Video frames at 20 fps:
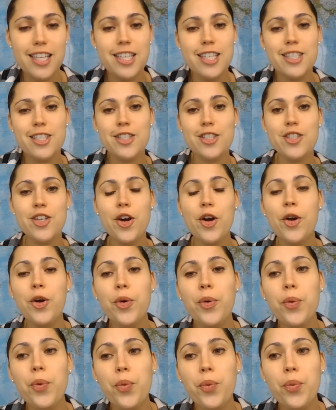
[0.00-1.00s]

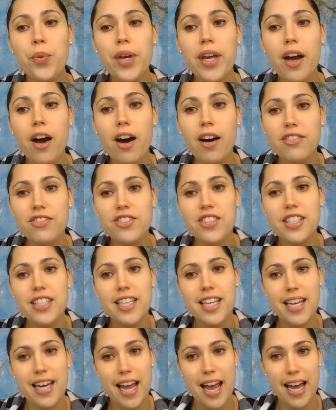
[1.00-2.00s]
So we often
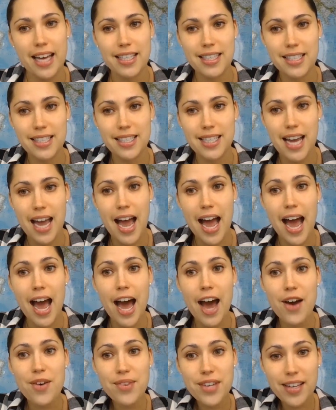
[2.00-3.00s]
get asked,
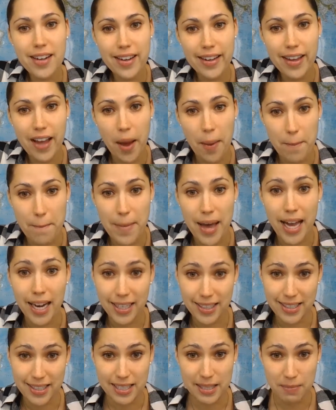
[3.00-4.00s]
how can I come back
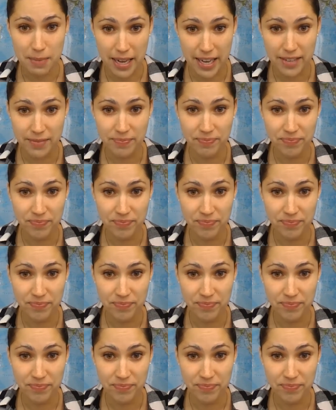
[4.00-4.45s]
to Spain?